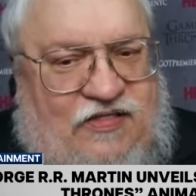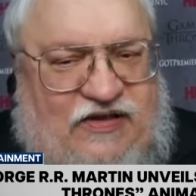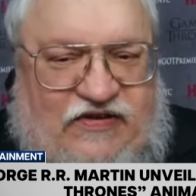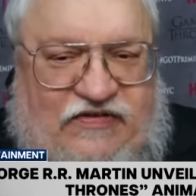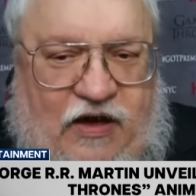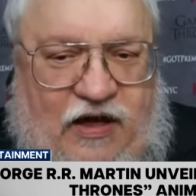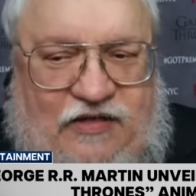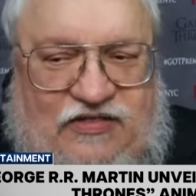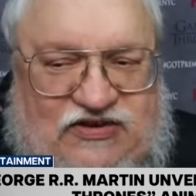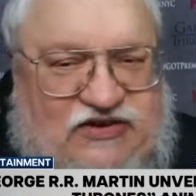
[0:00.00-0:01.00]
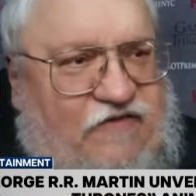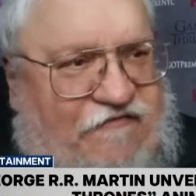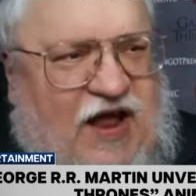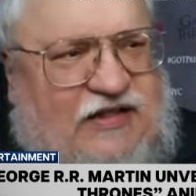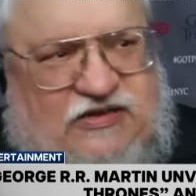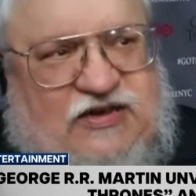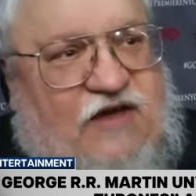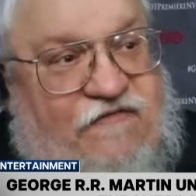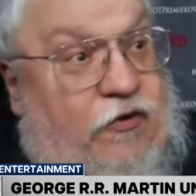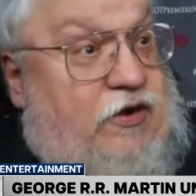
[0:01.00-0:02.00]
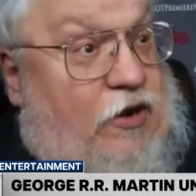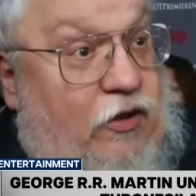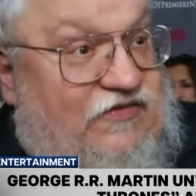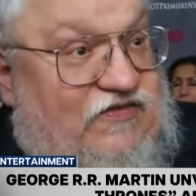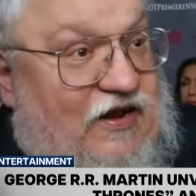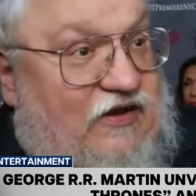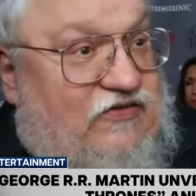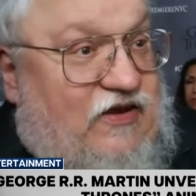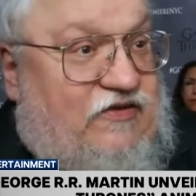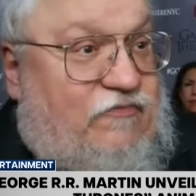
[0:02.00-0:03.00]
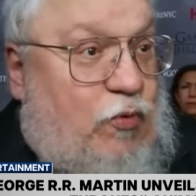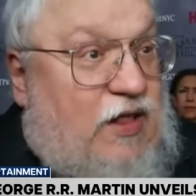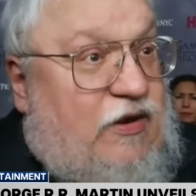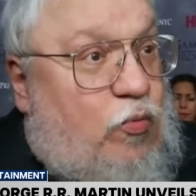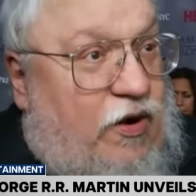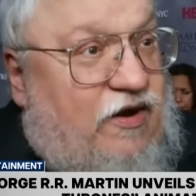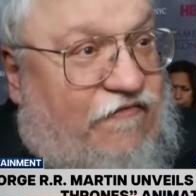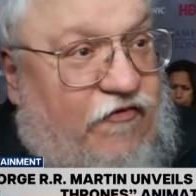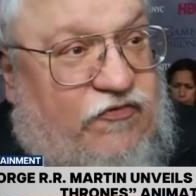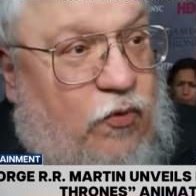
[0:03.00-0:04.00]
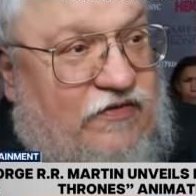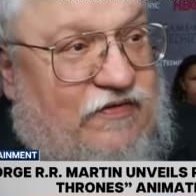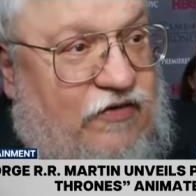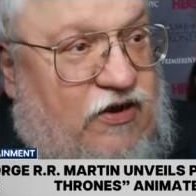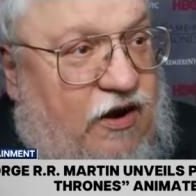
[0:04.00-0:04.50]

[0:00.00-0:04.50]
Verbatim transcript: is an adaptation of the fantasy novel series A Song of Ice and Fire, written by